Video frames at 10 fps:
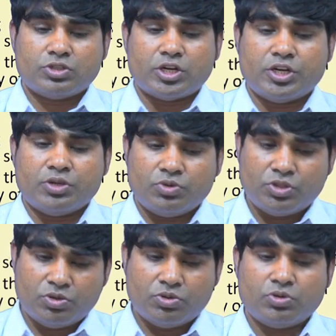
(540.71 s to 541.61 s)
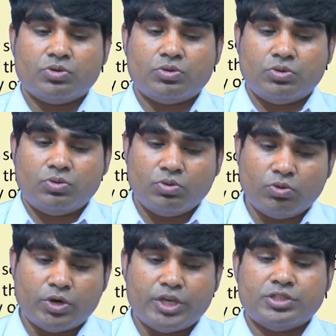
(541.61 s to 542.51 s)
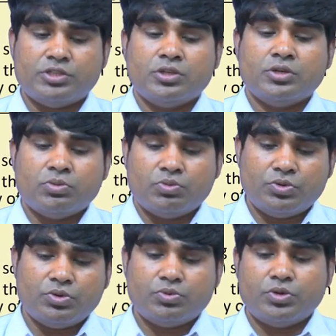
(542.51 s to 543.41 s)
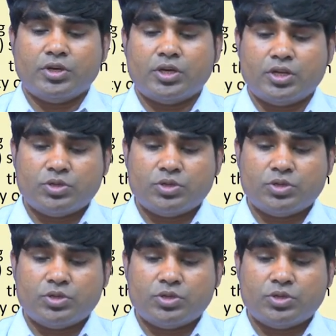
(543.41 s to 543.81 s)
starting with tool wise, we are